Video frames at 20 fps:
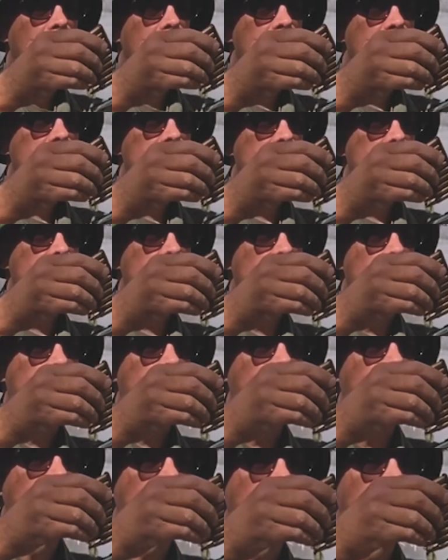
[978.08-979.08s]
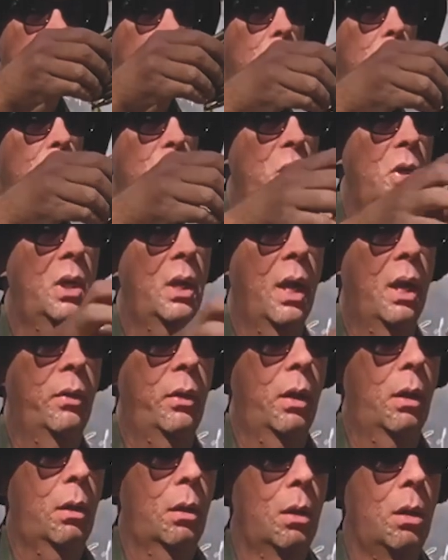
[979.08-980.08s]
This is a stripper clip. Put it
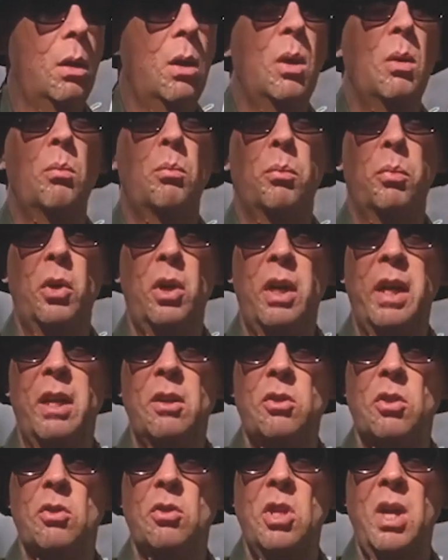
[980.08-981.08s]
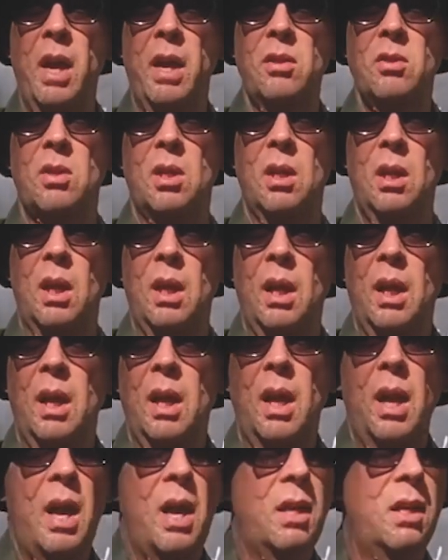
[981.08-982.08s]
on there, put it against your chest,
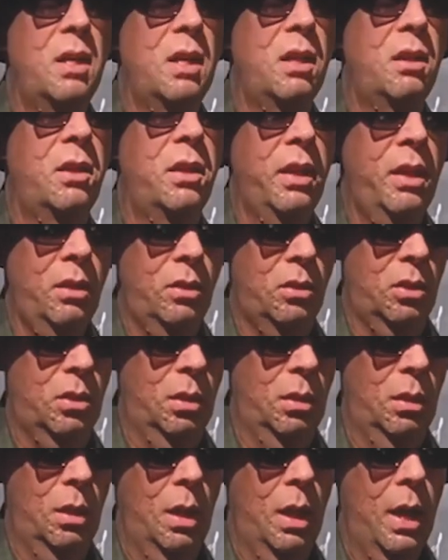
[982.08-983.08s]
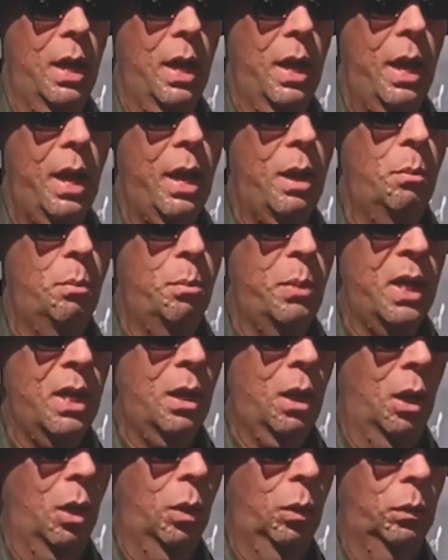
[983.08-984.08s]
and did this. And
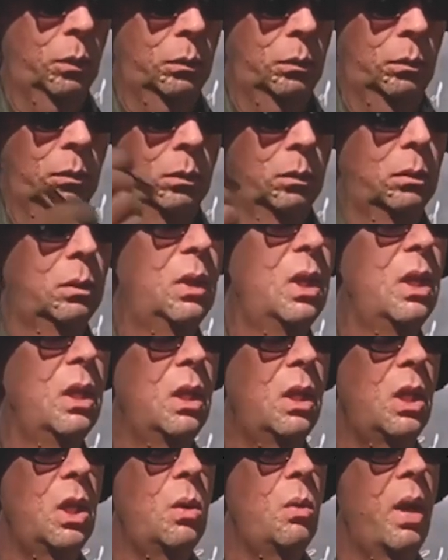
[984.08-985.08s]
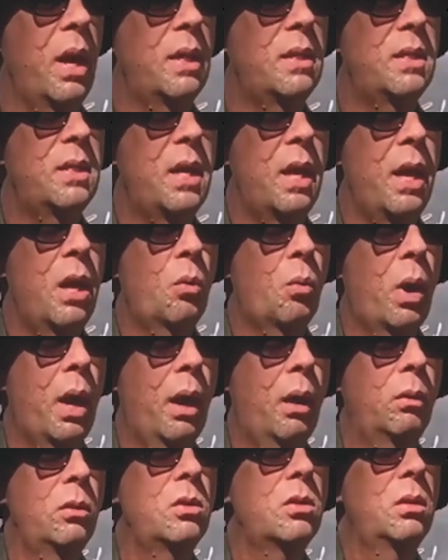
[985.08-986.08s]
bingo, you had 10
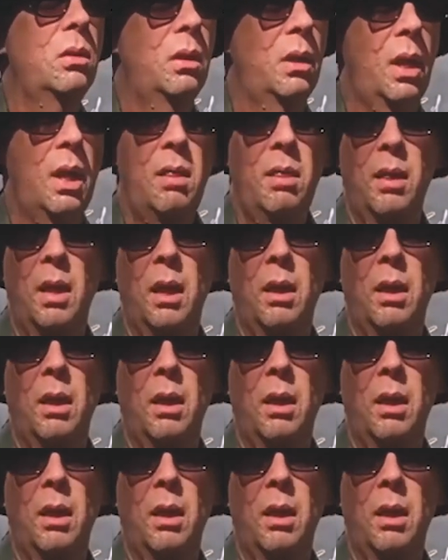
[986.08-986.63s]
rounds and